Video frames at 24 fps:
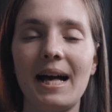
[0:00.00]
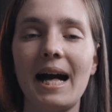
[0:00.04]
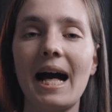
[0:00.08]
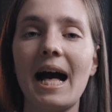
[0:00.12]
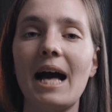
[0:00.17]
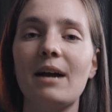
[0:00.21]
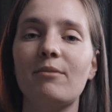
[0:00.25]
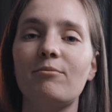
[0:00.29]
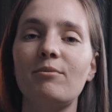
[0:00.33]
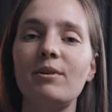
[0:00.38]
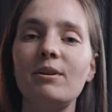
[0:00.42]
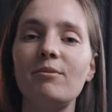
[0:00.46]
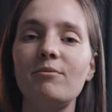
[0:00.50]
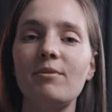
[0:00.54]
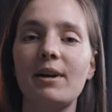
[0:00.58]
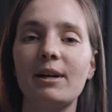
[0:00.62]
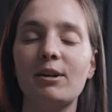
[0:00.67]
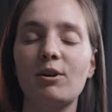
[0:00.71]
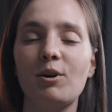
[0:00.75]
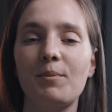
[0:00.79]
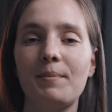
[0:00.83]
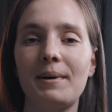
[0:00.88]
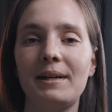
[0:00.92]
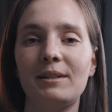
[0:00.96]
I really
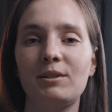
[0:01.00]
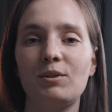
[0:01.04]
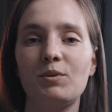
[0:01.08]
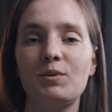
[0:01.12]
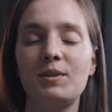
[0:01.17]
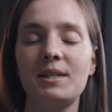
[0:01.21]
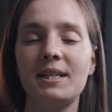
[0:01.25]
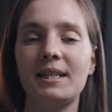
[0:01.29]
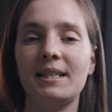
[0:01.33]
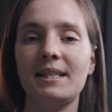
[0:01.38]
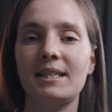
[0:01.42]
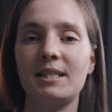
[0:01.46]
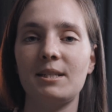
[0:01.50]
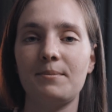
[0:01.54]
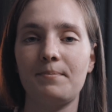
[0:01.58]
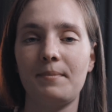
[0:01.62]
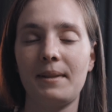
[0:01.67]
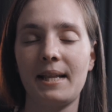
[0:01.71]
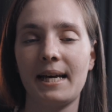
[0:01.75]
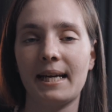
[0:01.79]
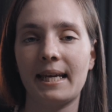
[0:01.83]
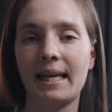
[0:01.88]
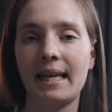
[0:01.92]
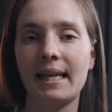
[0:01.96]
recommend using this
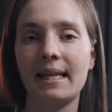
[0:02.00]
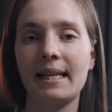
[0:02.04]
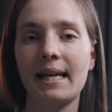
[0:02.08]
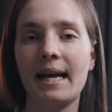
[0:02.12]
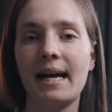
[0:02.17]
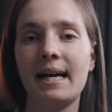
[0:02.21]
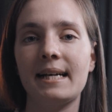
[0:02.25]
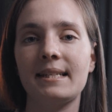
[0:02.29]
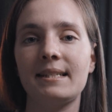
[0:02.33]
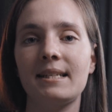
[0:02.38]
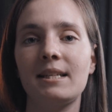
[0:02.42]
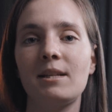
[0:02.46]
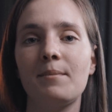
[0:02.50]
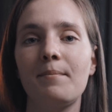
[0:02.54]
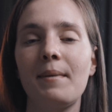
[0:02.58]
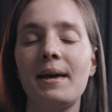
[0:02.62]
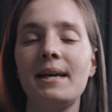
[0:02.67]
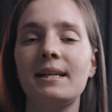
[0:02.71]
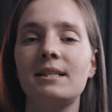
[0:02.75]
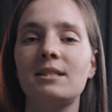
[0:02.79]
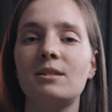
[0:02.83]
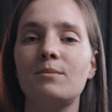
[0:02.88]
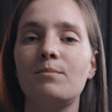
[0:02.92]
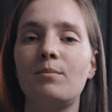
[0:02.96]
plugin as it
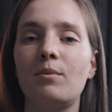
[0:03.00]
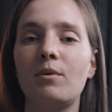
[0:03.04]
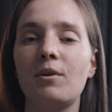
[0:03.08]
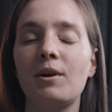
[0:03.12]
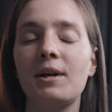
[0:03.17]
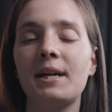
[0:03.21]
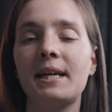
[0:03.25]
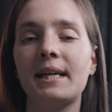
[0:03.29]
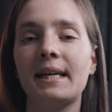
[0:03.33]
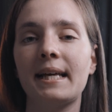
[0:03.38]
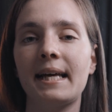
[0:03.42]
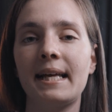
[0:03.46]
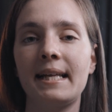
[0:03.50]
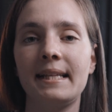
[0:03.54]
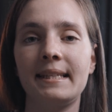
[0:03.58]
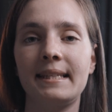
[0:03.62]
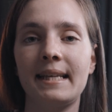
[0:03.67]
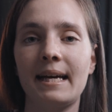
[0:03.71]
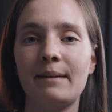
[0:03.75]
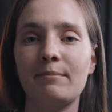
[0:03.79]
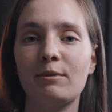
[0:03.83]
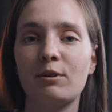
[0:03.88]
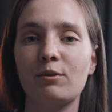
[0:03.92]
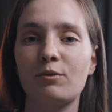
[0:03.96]
makes boring and
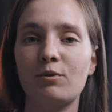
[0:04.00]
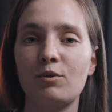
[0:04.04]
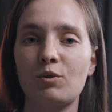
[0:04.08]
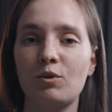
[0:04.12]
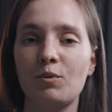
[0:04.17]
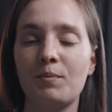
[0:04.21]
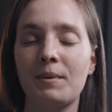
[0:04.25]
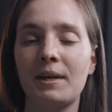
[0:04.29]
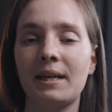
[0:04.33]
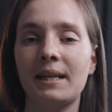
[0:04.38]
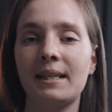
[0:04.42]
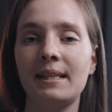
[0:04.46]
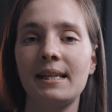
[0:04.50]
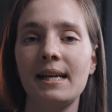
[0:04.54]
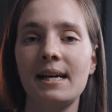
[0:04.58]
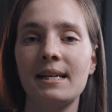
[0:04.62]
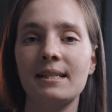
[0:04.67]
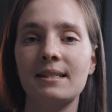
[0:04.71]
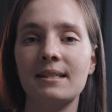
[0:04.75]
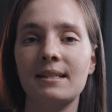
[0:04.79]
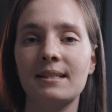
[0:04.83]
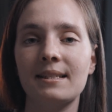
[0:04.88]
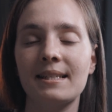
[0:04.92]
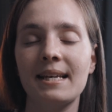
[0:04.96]
time-consuming
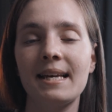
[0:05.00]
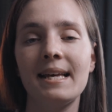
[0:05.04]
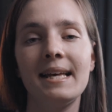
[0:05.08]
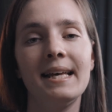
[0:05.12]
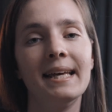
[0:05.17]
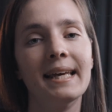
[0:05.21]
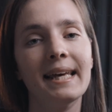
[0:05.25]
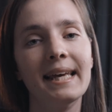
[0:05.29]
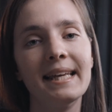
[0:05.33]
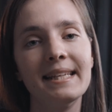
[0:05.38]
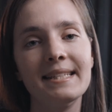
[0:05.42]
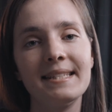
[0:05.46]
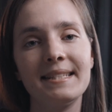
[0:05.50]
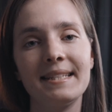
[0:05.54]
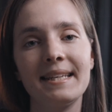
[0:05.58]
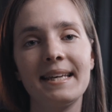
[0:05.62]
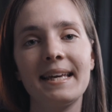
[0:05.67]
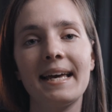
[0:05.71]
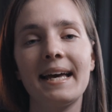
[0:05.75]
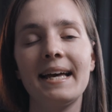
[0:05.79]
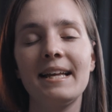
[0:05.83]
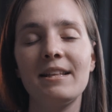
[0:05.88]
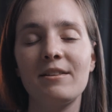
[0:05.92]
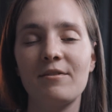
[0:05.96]
tasks
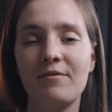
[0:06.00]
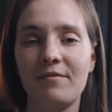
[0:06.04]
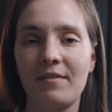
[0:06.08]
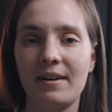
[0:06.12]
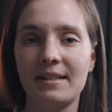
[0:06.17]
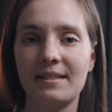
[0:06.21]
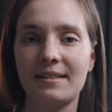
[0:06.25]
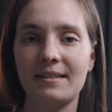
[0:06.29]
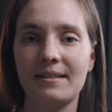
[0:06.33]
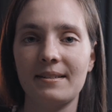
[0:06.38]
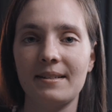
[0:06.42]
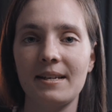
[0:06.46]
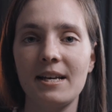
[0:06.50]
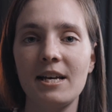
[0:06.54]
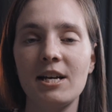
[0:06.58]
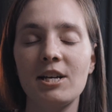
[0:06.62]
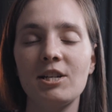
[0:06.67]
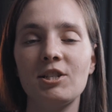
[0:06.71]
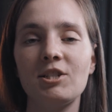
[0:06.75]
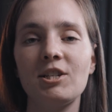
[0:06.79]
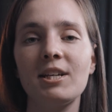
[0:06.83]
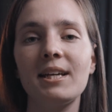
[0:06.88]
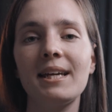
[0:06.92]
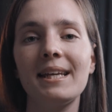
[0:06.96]
easy and fast.
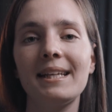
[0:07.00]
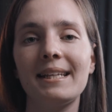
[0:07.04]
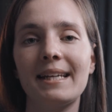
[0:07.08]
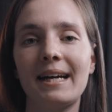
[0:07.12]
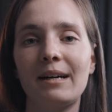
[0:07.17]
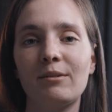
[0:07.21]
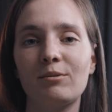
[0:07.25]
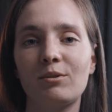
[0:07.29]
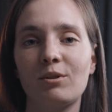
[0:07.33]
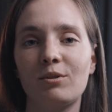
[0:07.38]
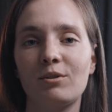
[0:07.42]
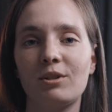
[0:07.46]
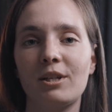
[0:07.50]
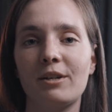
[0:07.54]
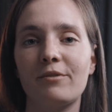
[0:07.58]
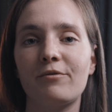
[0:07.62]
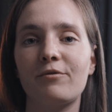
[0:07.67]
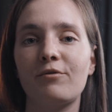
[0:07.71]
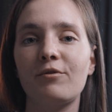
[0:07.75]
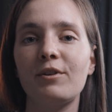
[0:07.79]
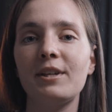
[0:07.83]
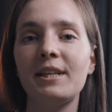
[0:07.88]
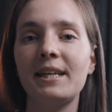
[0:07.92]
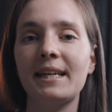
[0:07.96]
Check it out on the
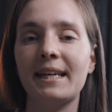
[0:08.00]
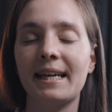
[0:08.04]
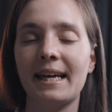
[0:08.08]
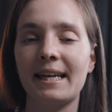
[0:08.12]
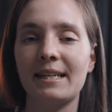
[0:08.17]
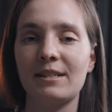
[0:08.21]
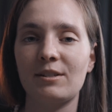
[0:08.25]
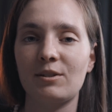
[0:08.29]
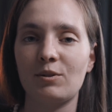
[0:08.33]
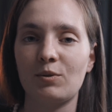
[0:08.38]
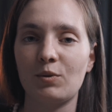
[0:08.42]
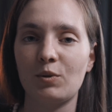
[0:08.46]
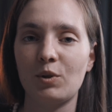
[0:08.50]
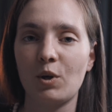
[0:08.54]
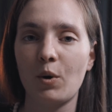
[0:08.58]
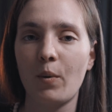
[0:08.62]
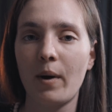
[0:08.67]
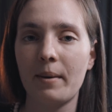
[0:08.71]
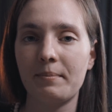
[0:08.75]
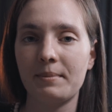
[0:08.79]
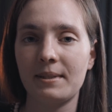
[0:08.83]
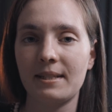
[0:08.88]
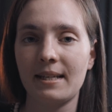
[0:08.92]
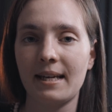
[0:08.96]
three D KStudio
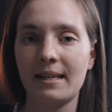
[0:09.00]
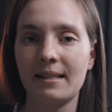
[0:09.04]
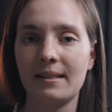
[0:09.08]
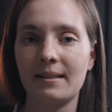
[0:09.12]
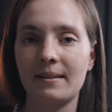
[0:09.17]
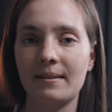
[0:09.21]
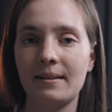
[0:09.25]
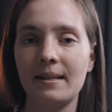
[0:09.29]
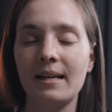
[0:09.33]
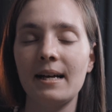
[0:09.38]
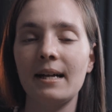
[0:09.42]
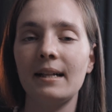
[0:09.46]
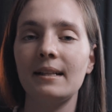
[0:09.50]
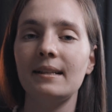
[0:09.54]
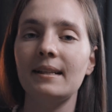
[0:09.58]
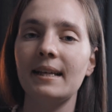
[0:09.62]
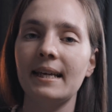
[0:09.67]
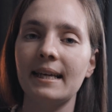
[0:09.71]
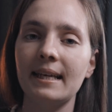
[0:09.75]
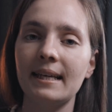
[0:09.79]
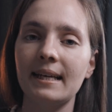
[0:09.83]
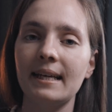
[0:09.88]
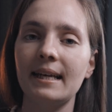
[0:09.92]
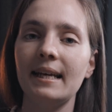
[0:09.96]
website.
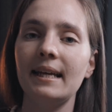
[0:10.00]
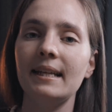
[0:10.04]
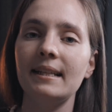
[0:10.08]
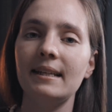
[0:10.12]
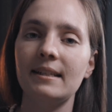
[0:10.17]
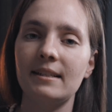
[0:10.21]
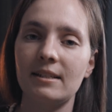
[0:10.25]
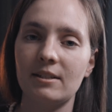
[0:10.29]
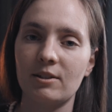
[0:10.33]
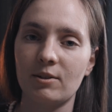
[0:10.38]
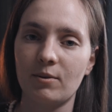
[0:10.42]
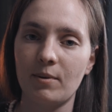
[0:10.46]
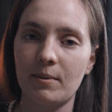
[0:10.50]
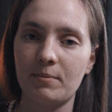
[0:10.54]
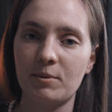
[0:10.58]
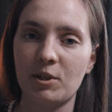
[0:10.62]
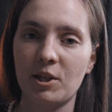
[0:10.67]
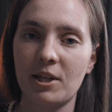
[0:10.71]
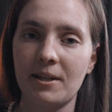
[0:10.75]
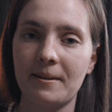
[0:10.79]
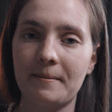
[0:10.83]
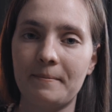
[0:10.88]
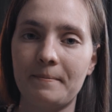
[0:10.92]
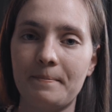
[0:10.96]
Link in the
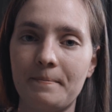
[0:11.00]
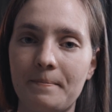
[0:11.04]
description.